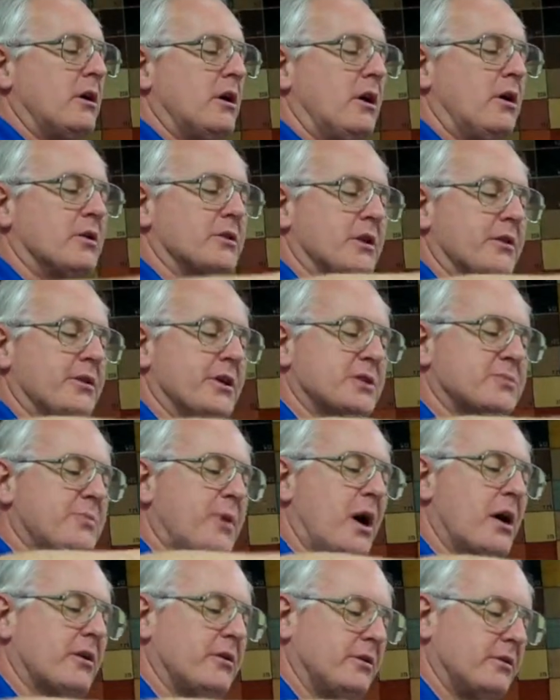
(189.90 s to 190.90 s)
onto this
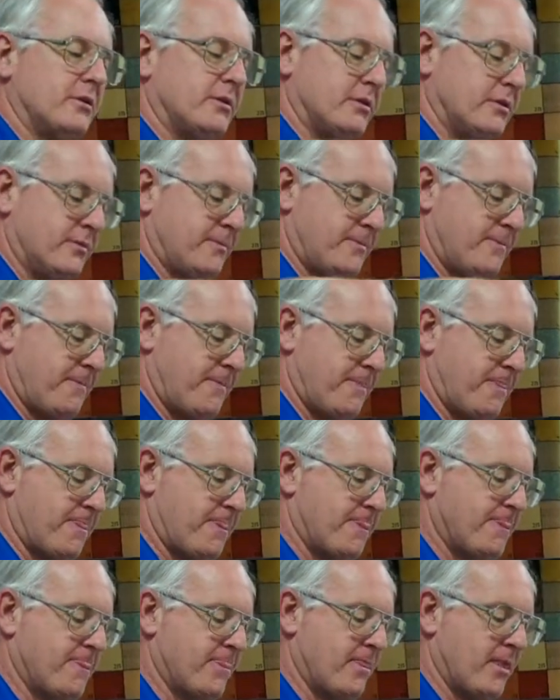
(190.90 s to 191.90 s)
bottle,
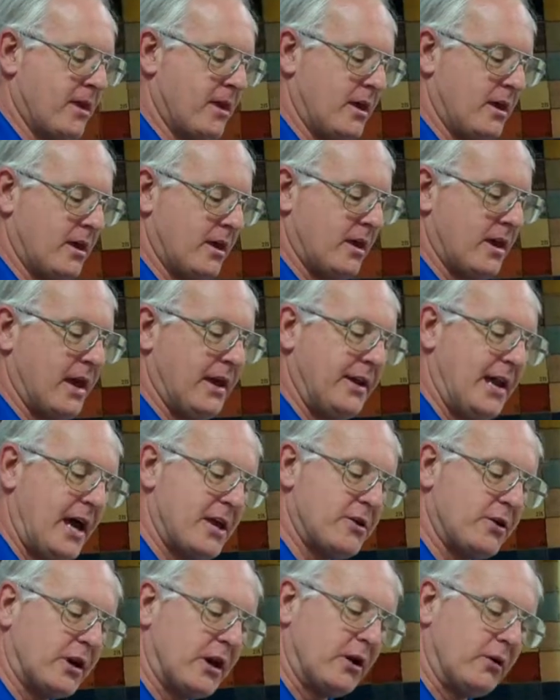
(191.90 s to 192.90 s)
and now
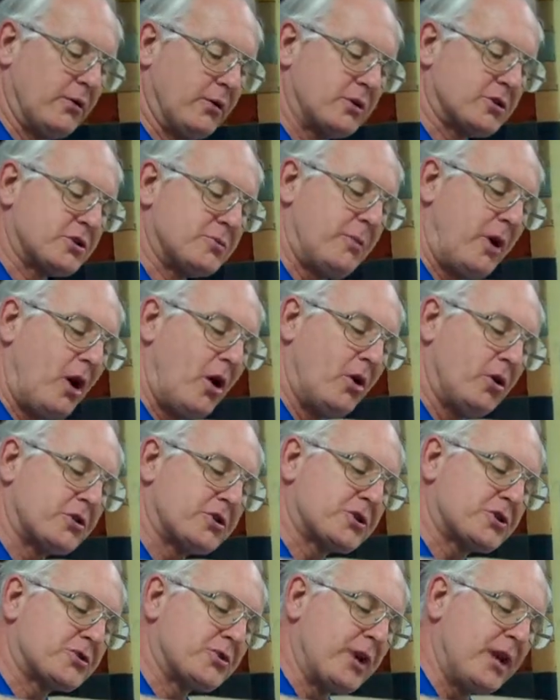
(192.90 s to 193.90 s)
you got a real small
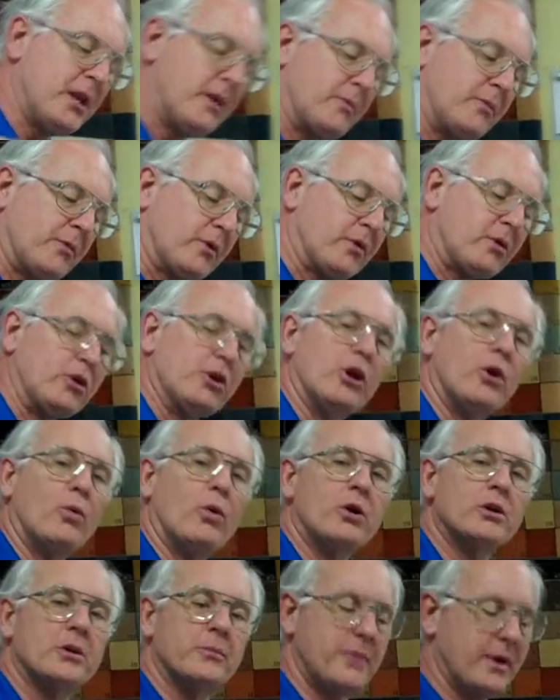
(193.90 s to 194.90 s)
stream. You don't
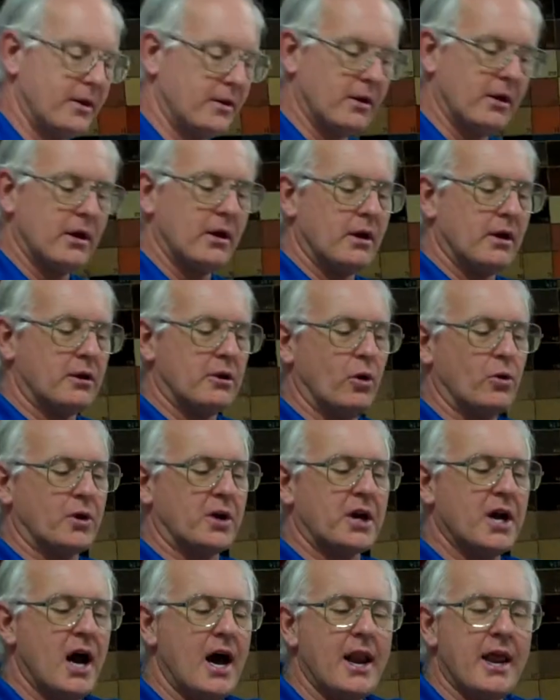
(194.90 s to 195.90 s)
want to be, don't
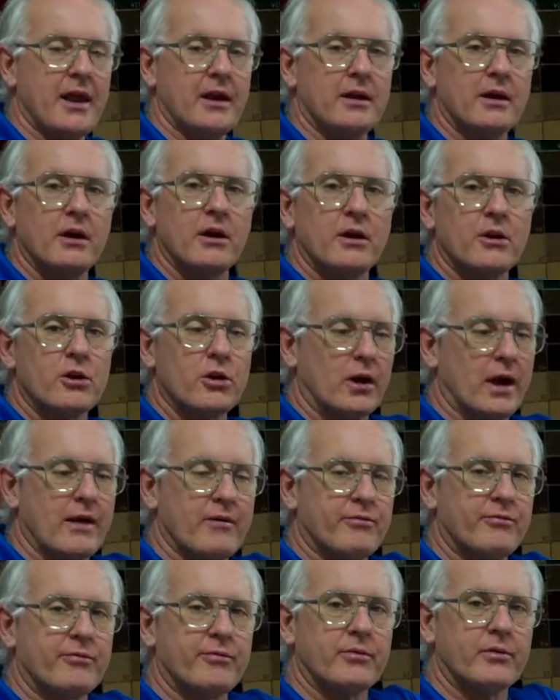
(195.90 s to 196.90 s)
cut it. You'll
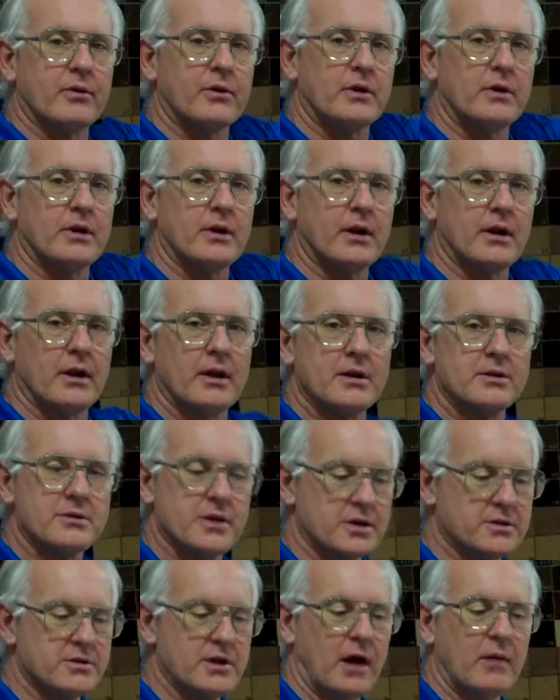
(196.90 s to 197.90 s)
have,
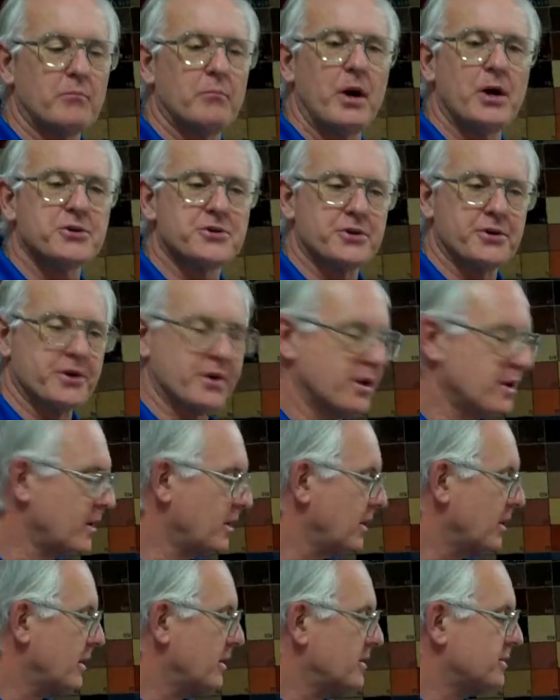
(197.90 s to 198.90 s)
it's not mustard.
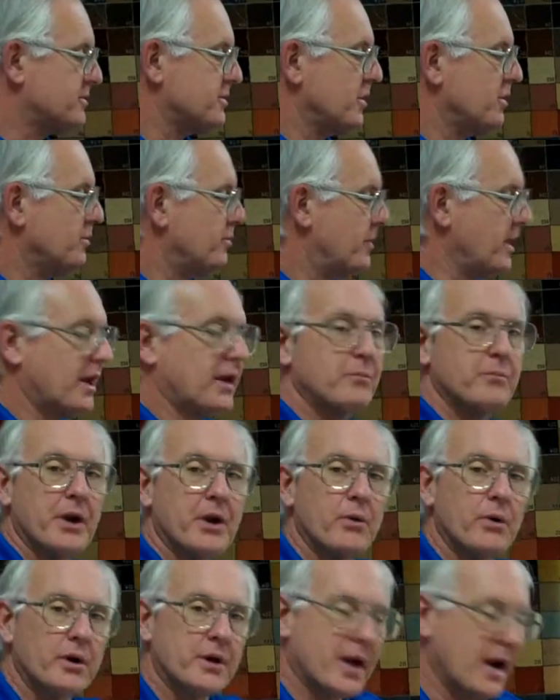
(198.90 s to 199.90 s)
So be
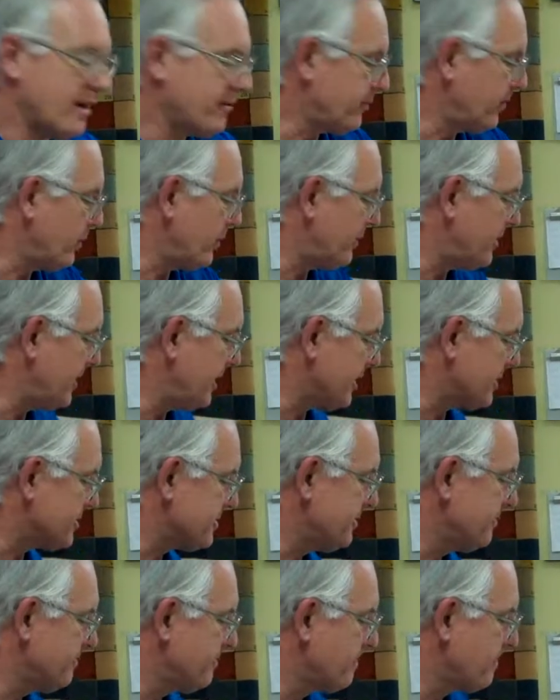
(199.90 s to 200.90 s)
real careful with this.
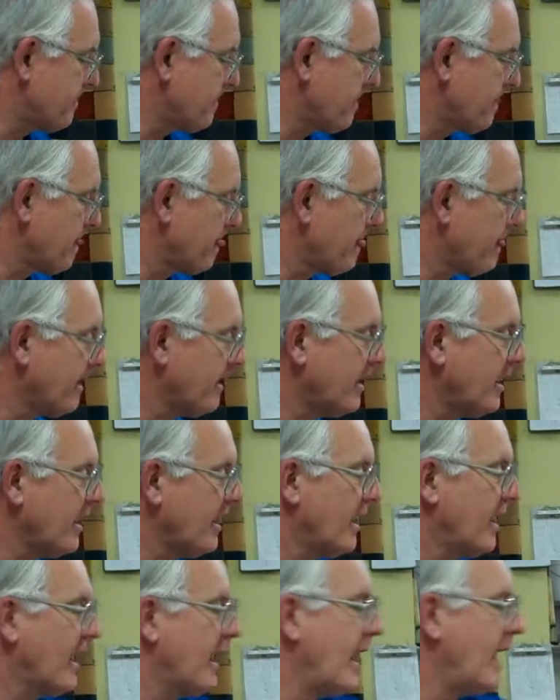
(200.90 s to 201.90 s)

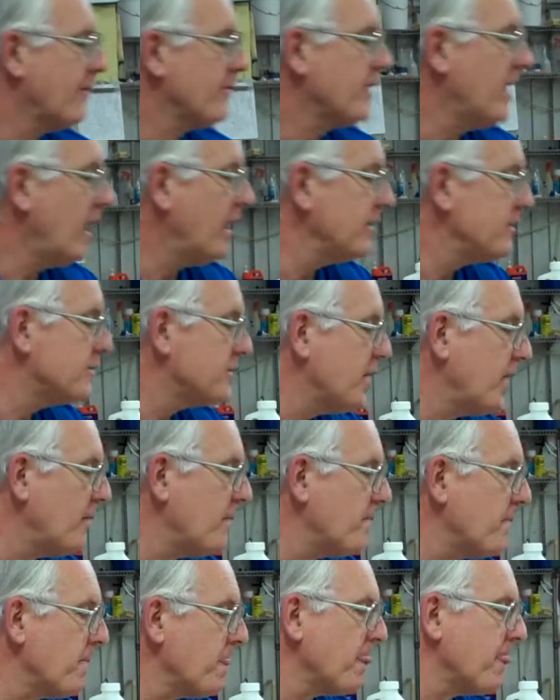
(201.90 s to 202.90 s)
I've got a
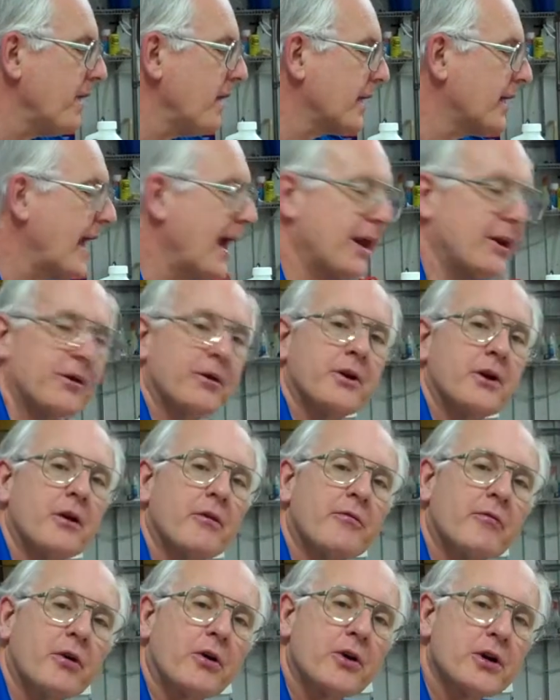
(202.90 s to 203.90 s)
candle here
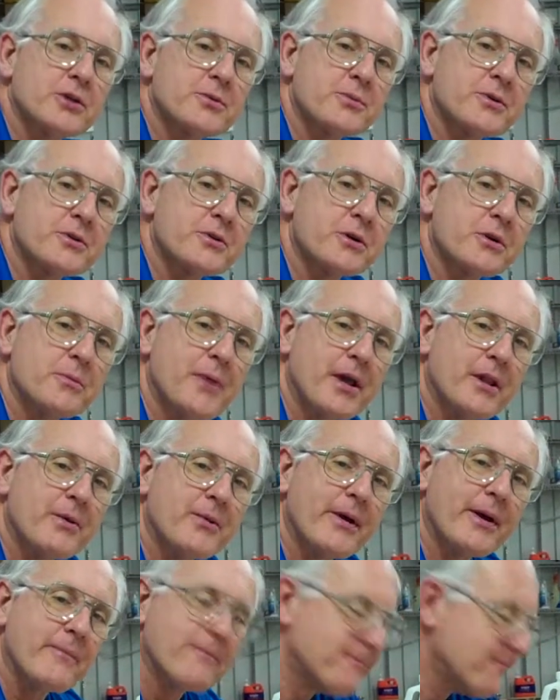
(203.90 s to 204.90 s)
for Christmas too, by the
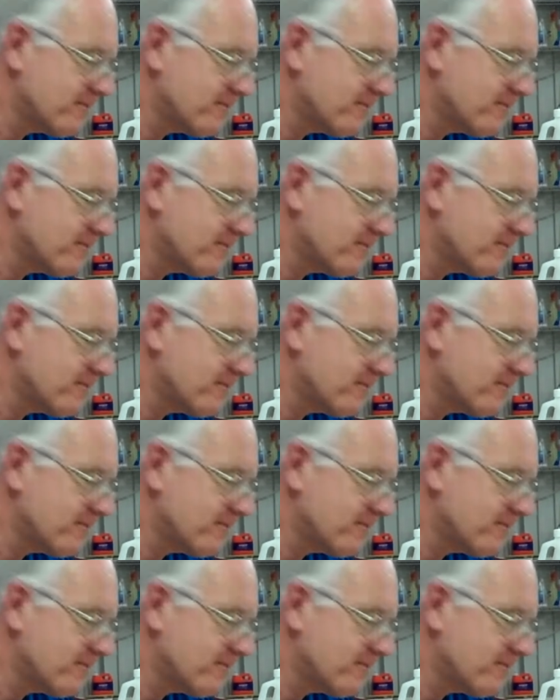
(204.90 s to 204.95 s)
way.